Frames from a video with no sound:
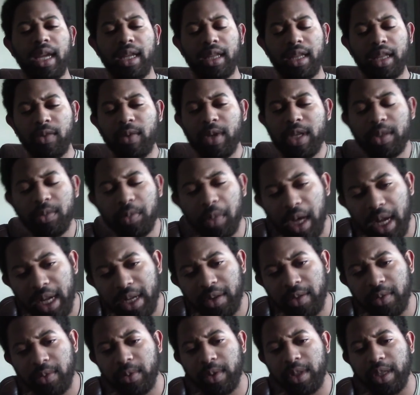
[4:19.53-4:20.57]
Now, the reason why I
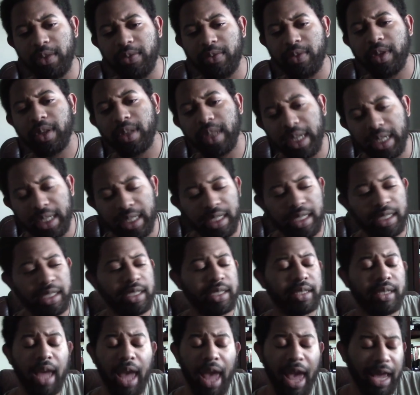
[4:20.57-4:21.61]
don't really feel like
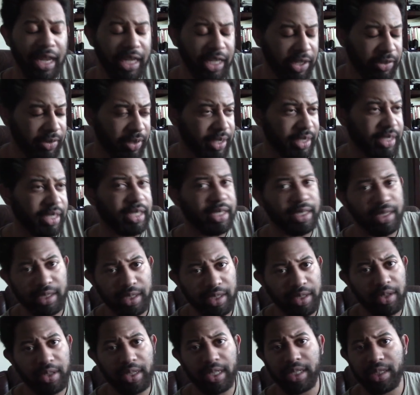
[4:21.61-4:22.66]
it's accurate to
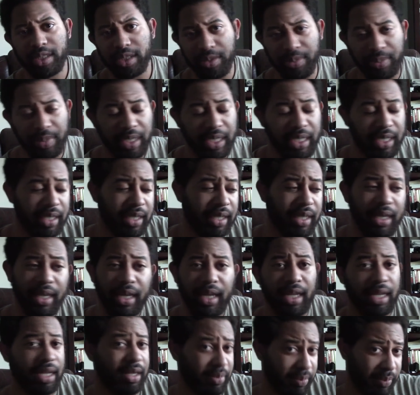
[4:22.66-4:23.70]
consider this to be
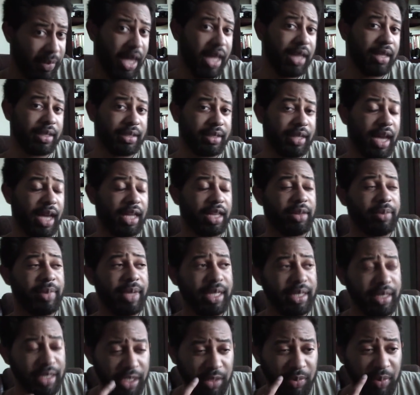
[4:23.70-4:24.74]
male
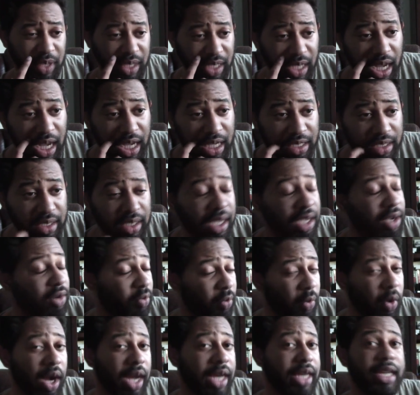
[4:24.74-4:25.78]
entitlement is because,
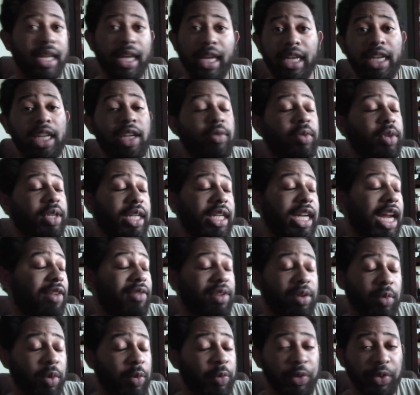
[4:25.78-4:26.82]
one, anyone and
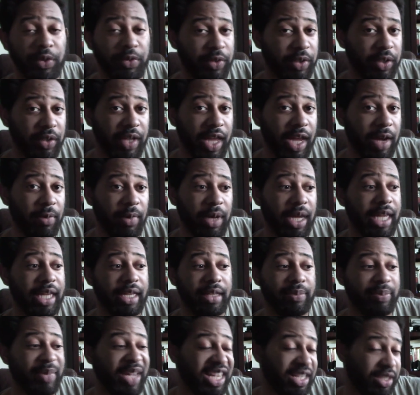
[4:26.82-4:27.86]
everyone would feel that
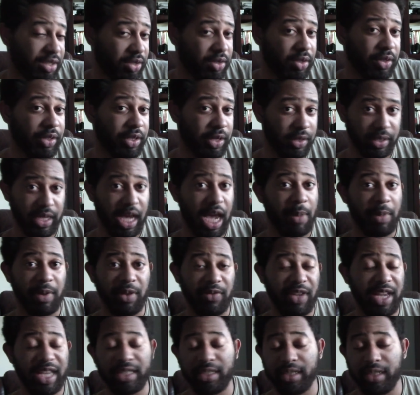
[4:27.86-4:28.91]
way based on their time
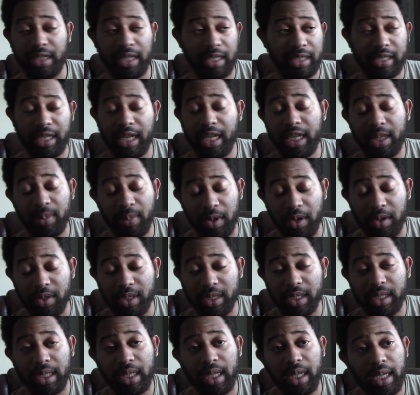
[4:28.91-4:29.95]
invested into any
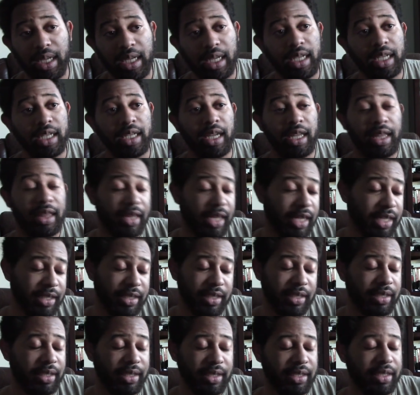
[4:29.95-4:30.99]
person, and
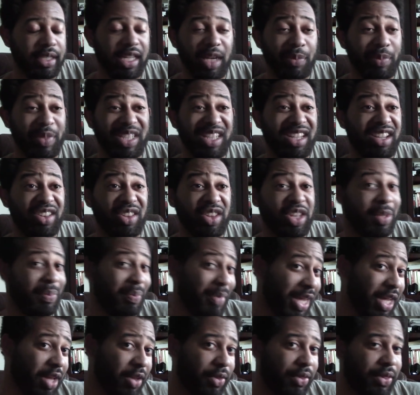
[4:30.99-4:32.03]
thus it's not a particularly
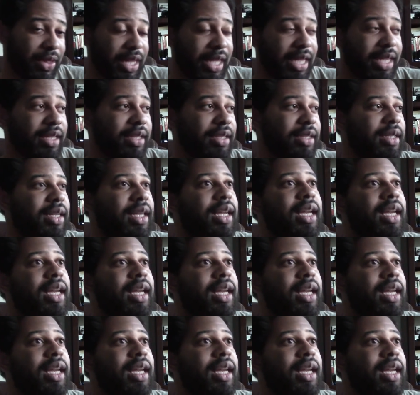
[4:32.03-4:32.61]
male thing.